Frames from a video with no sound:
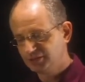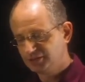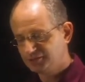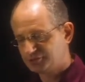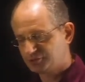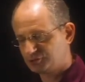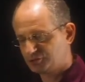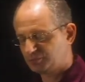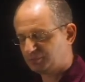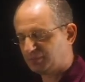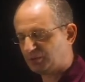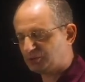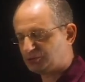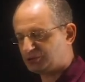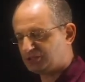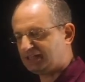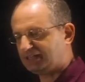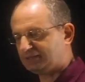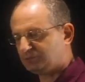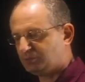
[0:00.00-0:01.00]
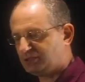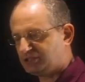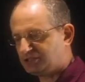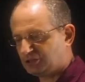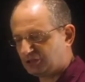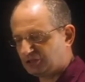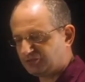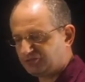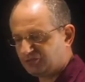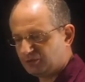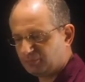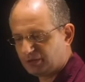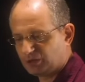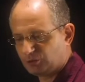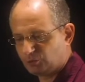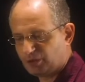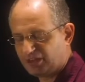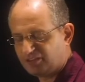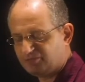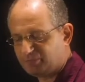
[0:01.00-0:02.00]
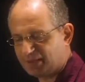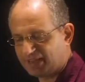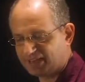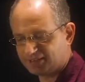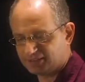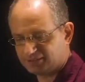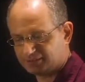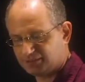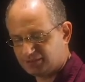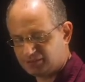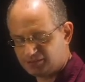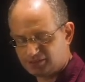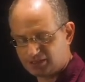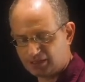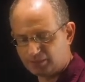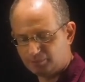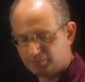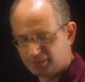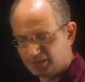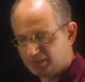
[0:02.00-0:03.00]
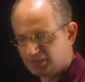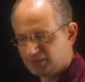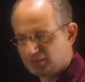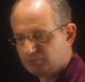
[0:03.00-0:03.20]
So suppose that we start from our wave packet in some